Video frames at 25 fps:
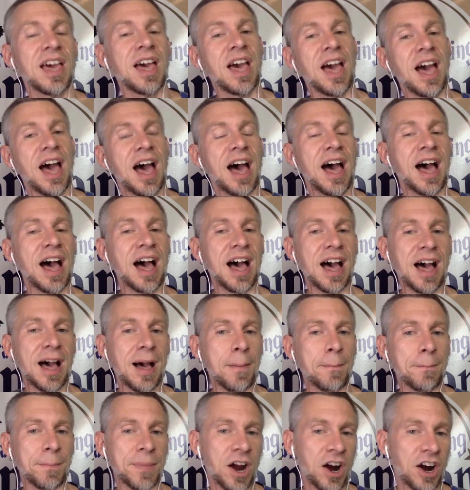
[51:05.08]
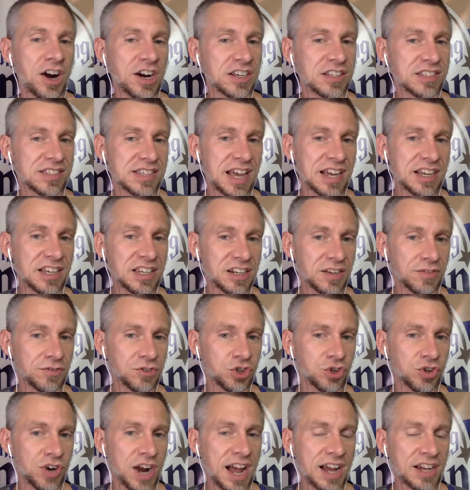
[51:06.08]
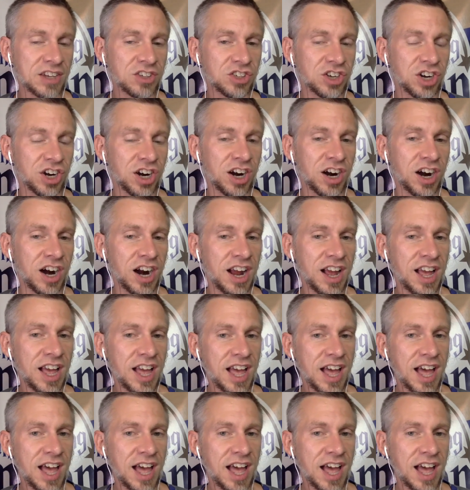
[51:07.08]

our executive director,